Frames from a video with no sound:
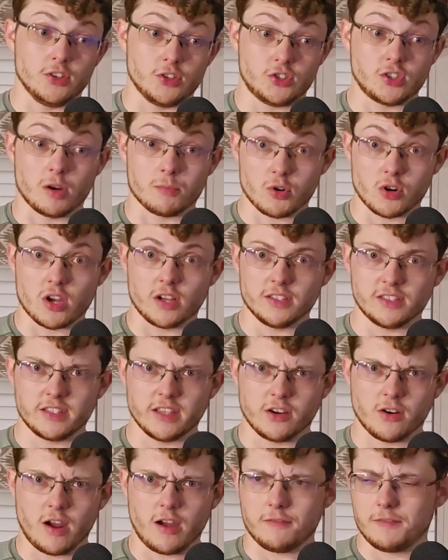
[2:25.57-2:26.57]
The summer
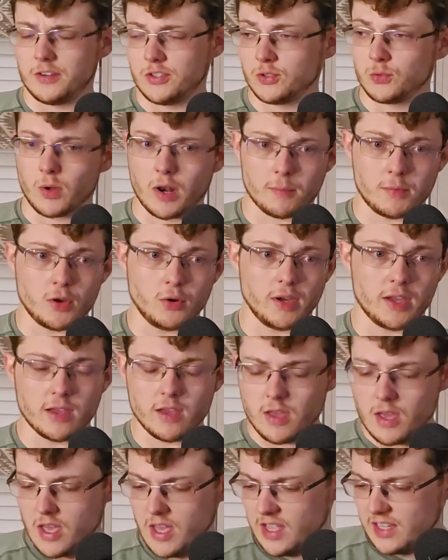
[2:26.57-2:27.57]
gunslinger outfit is what I'm doing.